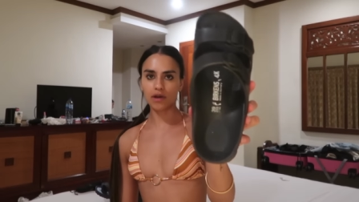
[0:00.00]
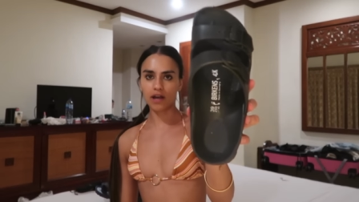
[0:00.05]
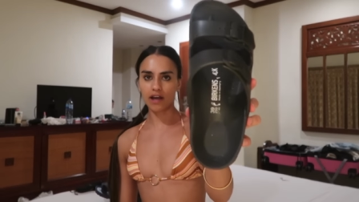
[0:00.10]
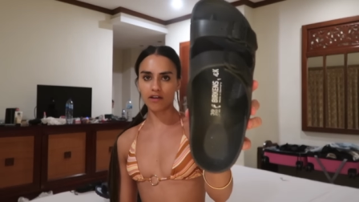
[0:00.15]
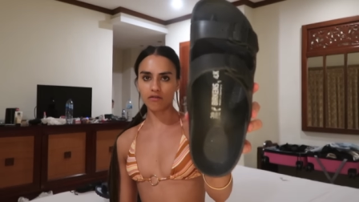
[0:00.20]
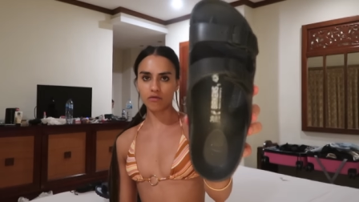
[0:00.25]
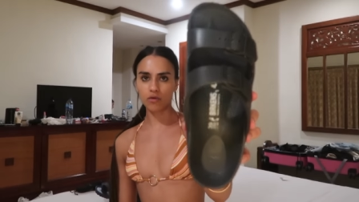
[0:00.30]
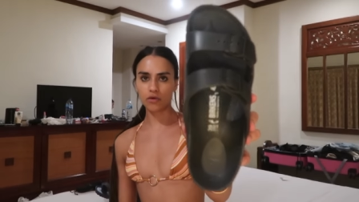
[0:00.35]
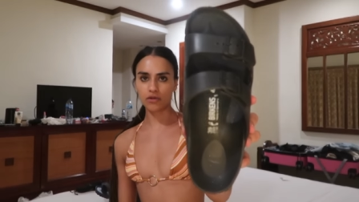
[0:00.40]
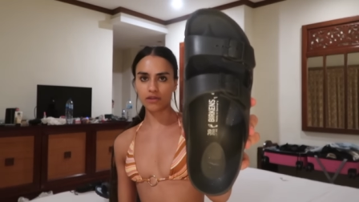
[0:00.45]

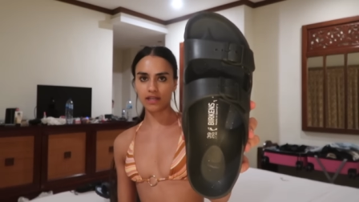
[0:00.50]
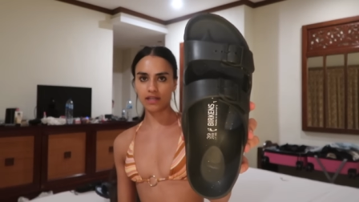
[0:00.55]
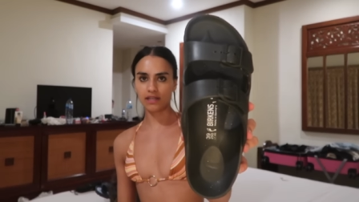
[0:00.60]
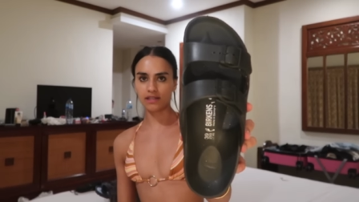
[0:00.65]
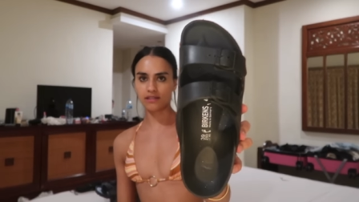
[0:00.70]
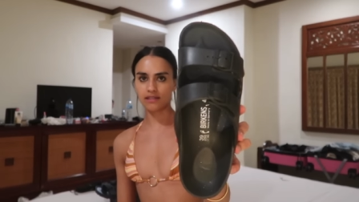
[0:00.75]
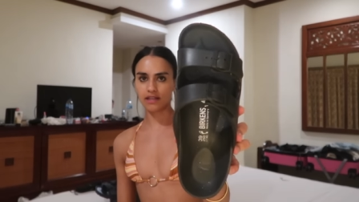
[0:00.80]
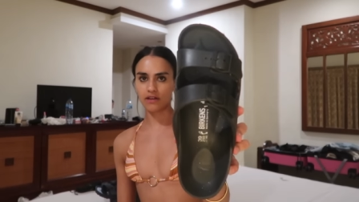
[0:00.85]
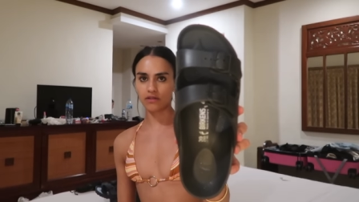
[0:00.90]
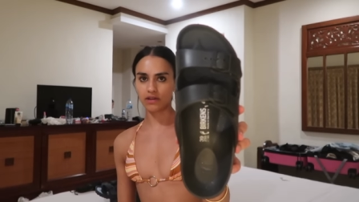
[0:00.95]
I've worn
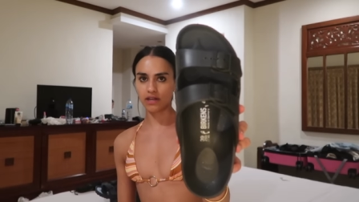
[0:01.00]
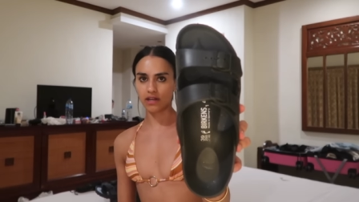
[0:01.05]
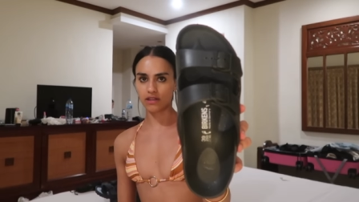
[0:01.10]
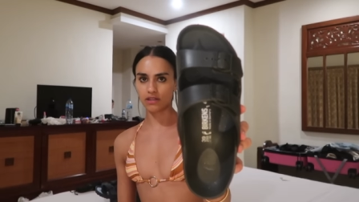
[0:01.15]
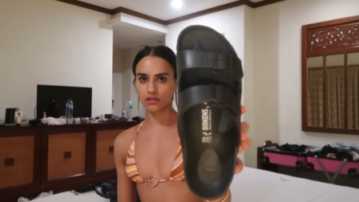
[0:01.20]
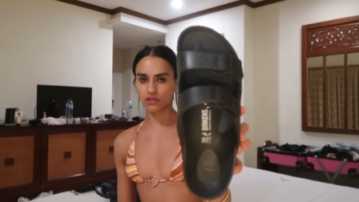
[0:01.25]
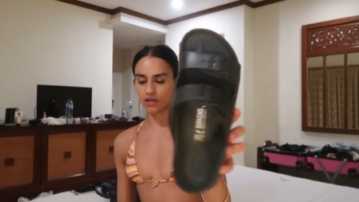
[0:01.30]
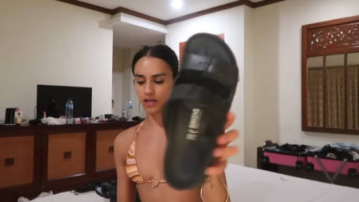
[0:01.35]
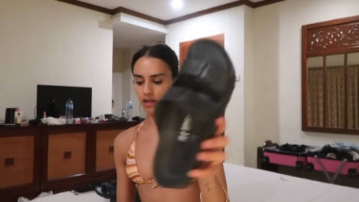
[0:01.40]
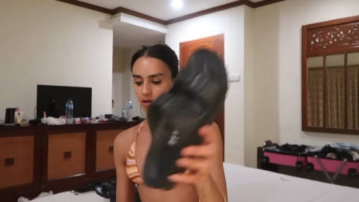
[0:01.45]
these every day of
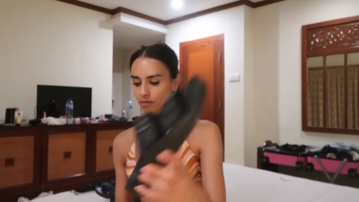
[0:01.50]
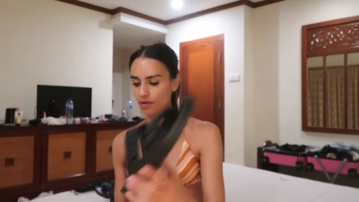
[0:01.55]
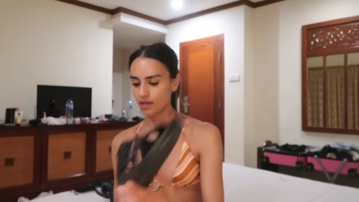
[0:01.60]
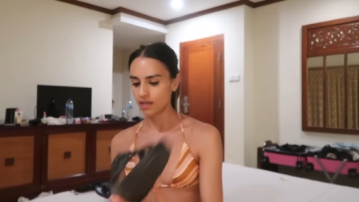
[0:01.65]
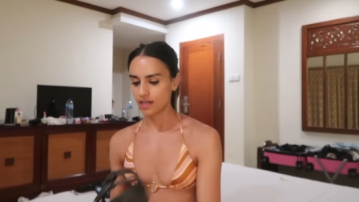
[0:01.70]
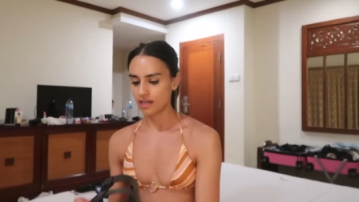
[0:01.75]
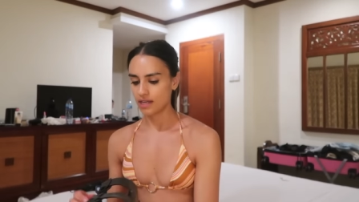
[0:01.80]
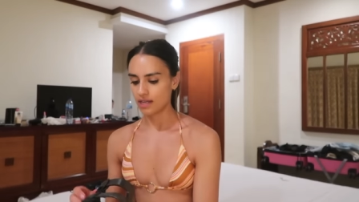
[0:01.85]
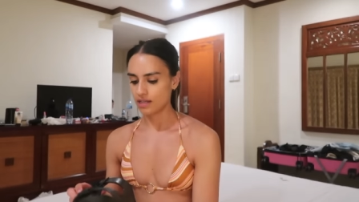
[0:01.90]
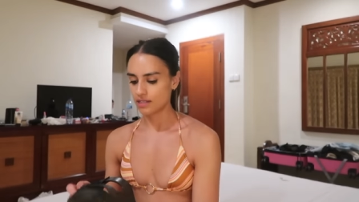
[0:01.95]
the trip.
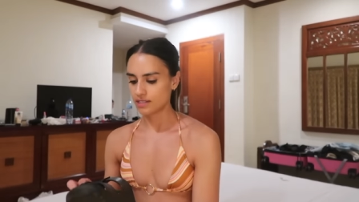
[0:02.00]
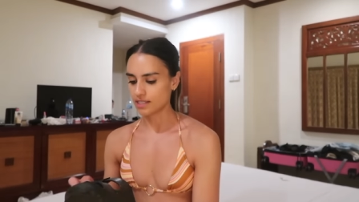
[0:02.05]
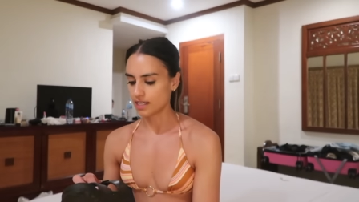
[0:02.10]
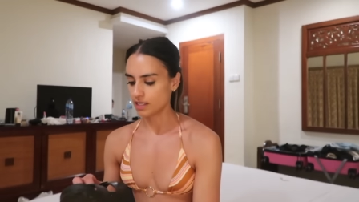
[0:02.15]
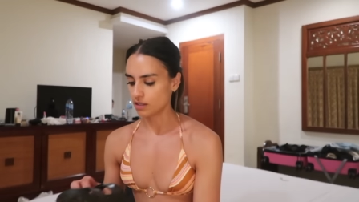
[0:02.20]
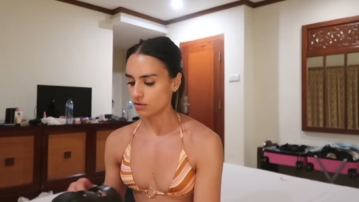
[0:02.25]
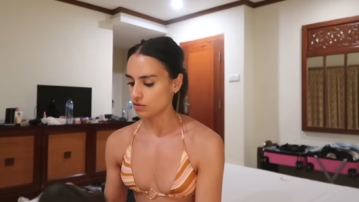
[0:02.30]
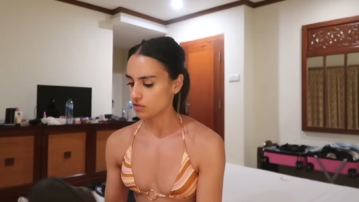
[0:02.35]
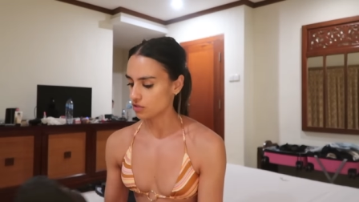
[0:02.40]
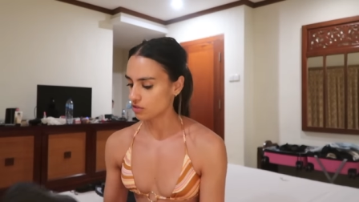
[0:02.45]

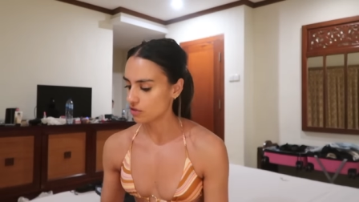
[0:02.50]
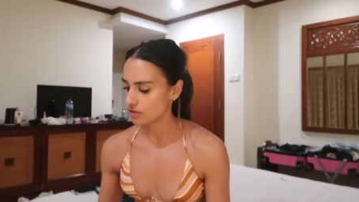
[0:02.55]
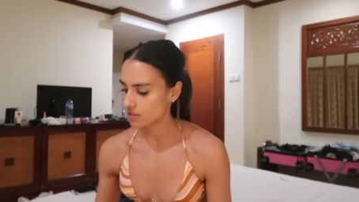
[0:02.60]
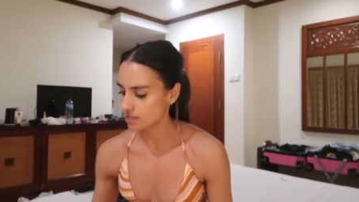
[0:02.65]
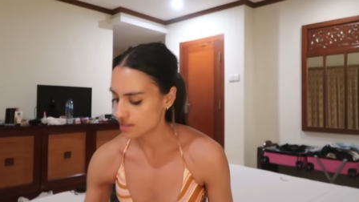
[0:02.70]
Danny also got